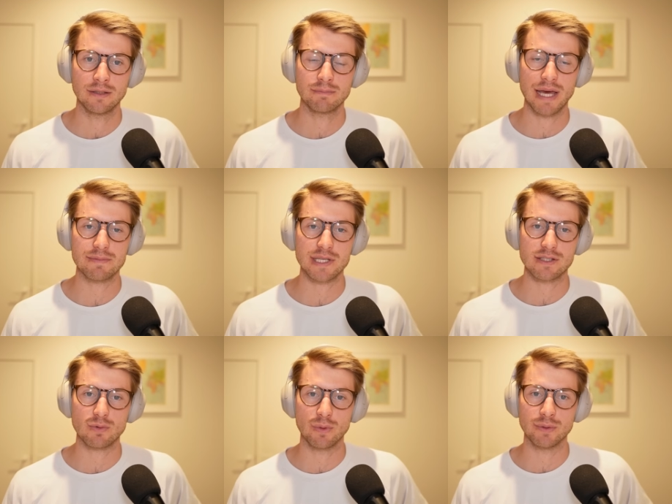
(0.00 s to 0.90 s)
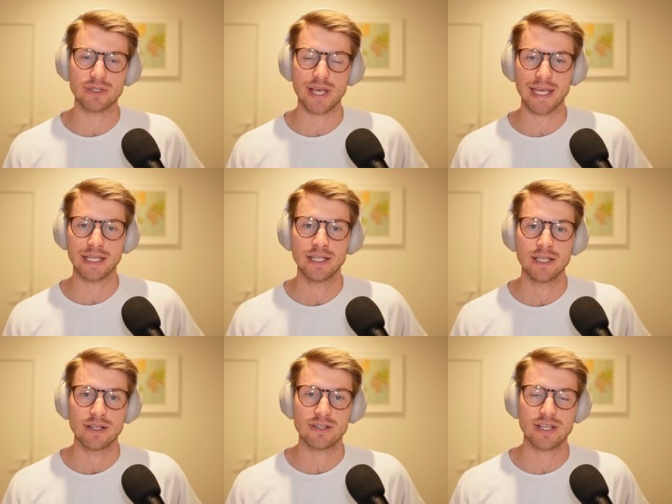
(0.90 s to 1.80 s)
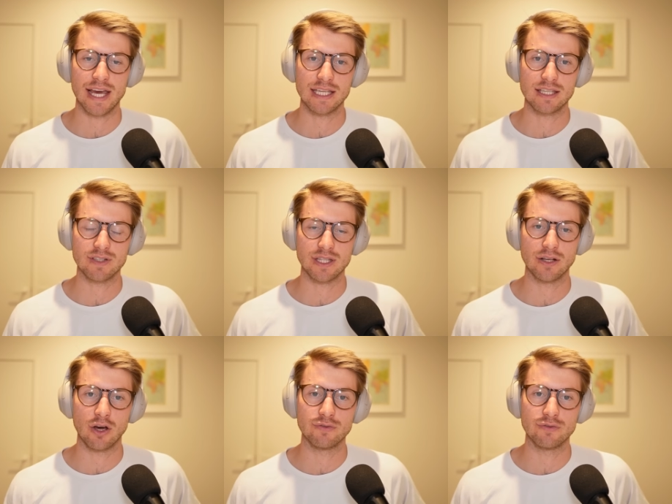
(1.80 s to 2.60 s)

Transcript: Perhaps that's what we were seeing today, given that